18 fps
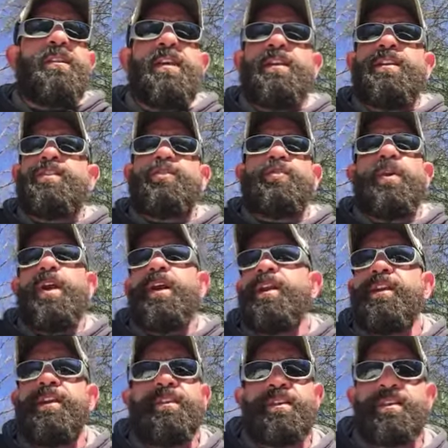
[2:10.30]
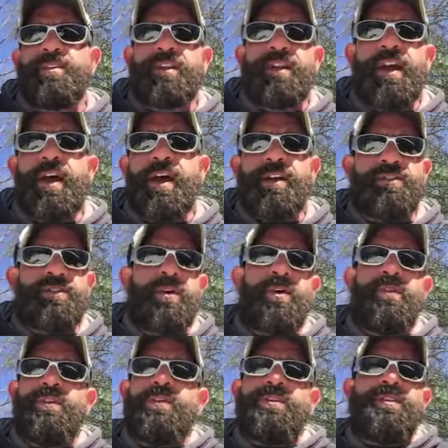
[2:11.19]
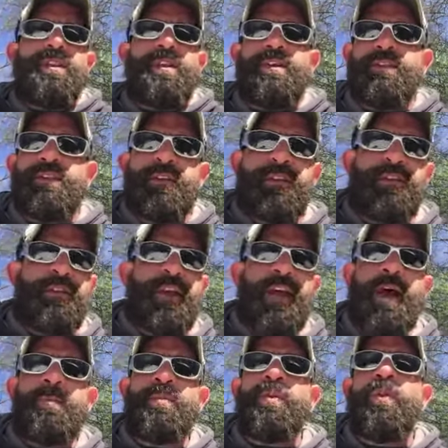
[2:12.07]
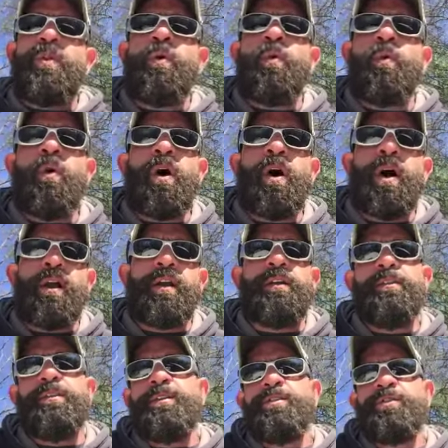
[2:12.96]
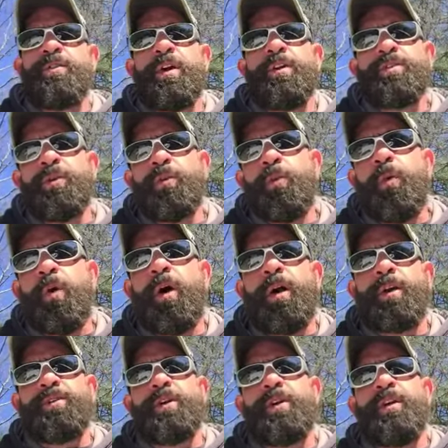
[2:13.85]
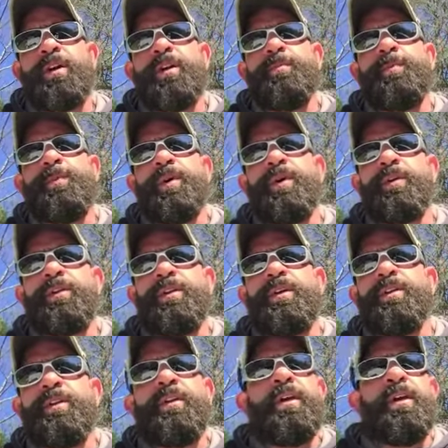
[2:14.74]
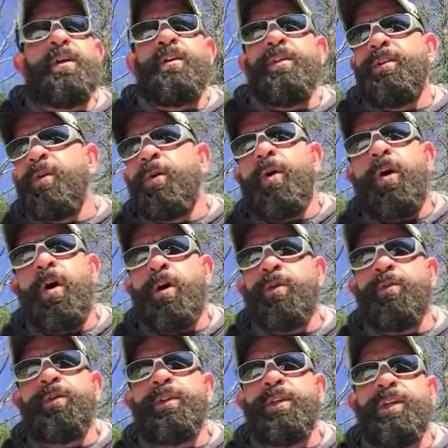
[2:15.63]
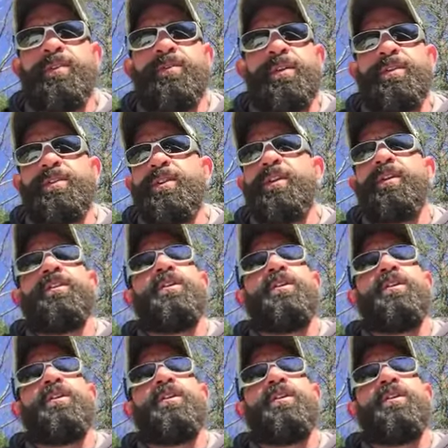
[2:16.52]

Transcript: it's training in disguise. All these things that happen on the walk, these structured walks are going to build in, you know, auto leave. It's the,